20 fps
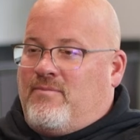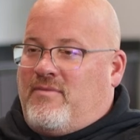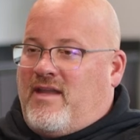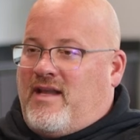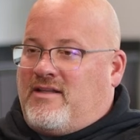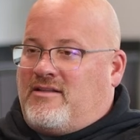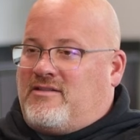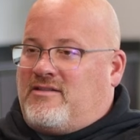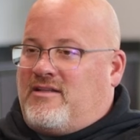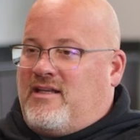
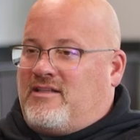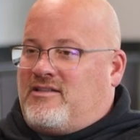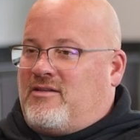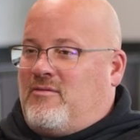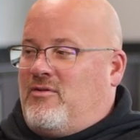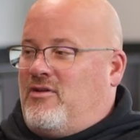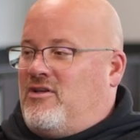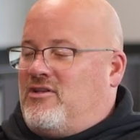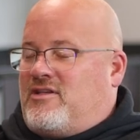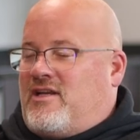that's
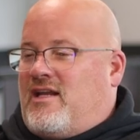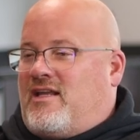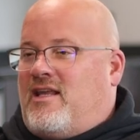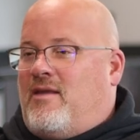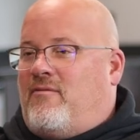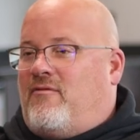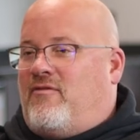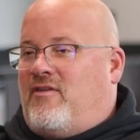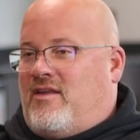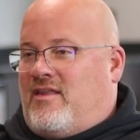something you just got to
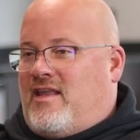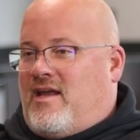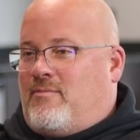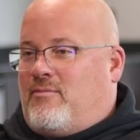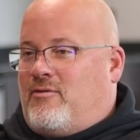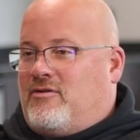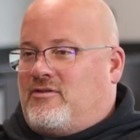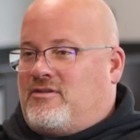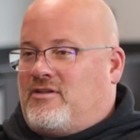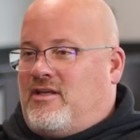keep feeding that
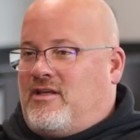person.